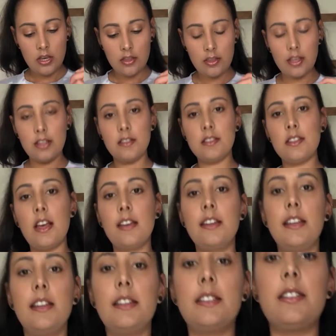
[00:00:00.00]
the inside
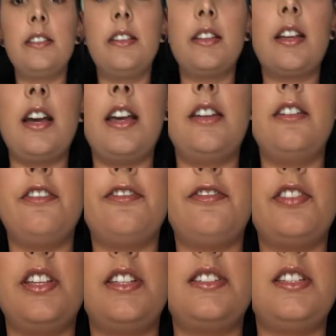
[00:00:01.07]
is kind of
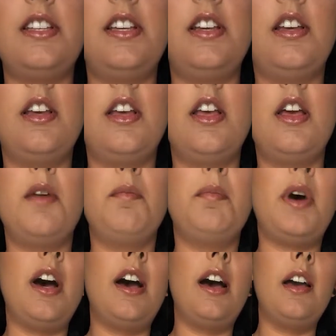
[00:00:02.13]
fleecy,
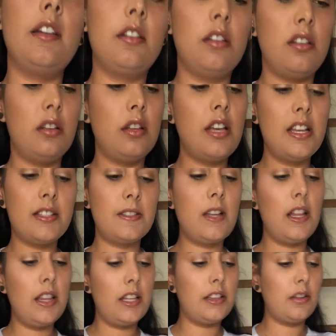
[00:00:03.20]
but it's
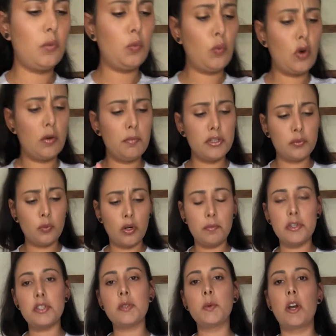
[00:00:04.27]
not like the warmest
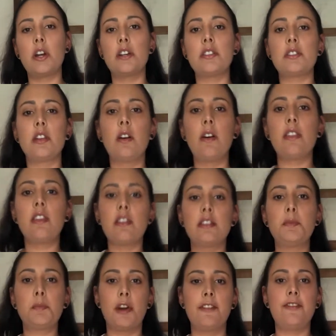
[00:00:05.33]
sweater. So I think
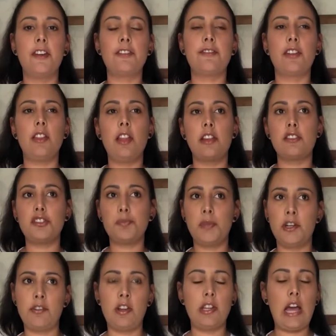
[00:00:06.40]
it's perfect for like just
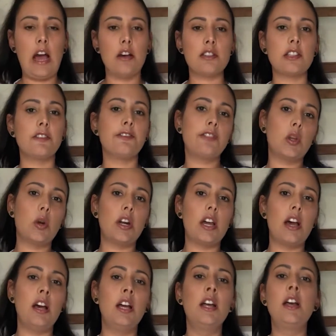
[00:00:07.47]
being around the house in
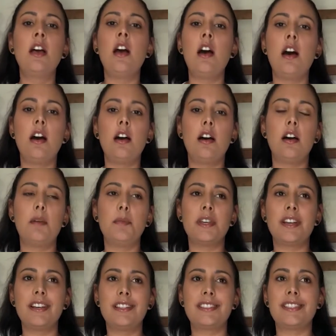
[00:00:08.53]
Florida,
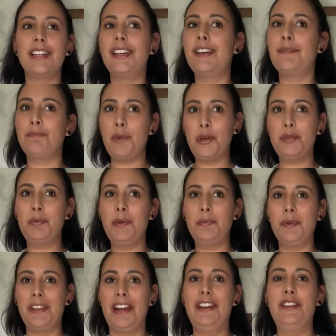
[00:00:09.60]
because most
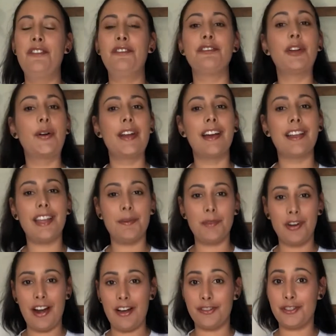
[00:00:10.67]
people that I know in Florida keep
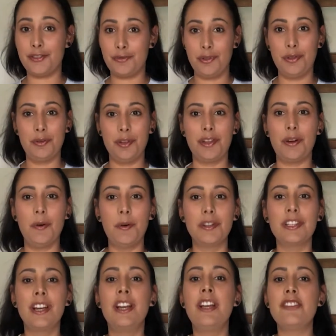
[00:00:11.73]
their houses really
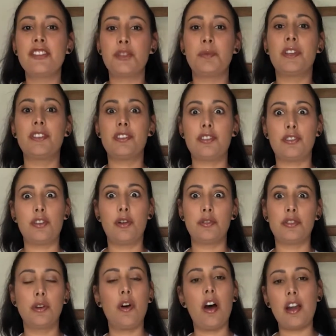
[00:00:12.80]
cold just because it's
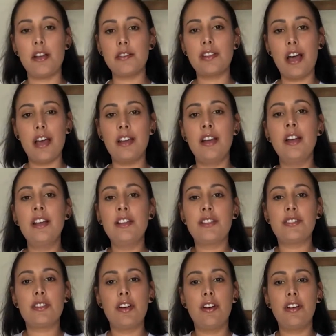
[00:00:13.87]
so hot outside.
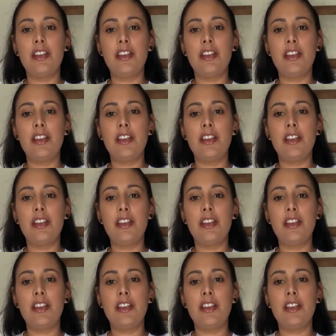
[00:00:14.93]
So